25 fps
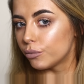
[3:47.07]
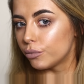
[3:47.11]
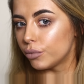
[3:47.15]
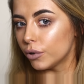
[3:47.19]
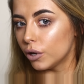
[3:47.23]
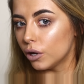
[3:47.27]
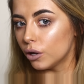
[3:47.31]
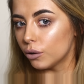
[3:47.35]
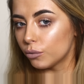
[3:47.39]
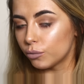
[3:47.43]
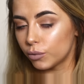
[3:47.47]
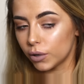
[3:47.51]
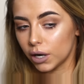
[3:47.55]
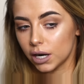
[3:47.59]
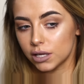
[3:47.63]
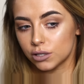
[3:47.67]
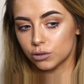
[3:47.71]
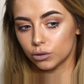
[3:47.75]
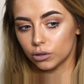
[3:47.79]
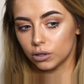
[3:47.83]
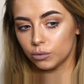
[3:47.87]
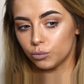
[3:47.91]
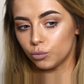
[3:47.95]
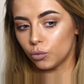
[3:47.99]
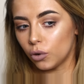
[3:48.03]
But when
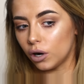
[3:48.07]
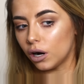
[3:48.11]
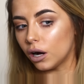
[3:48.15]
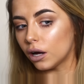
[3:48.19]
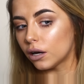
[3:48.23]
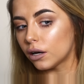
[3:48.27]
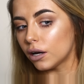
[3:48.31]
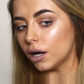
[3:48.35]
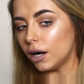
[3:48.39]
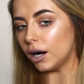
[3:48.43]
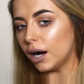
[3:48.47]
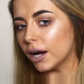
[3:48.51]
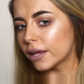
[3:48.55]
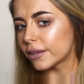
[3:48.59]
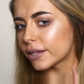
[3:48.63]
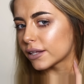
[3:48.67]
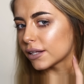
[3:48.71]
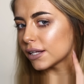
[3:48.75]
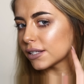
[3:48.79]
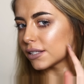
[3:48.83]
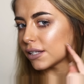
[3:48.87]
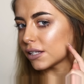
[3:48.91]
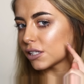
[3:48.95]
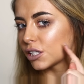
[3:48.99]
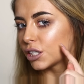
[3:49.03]
it's all in one, I
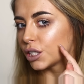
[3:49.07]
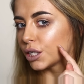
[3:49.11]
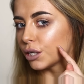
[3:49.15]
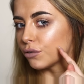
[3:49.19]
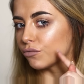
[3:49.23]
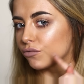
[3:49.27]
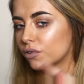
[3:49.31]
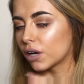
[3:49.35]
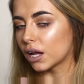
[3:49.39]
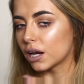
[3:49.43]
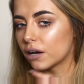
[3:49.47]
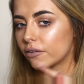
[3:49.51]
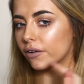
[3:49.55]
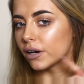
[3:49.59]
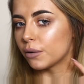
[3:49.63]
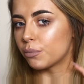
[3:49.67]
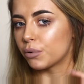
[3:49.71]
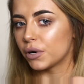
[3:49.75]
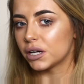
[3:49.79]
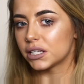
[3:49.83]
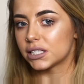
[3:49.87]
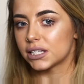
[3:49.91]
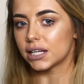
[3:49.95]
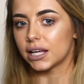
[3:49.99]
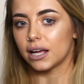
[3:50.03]
think that's actually really, really
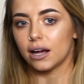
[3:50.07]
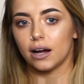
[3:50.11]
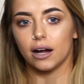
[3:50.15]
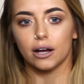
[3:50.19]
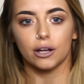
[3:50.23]
pretty.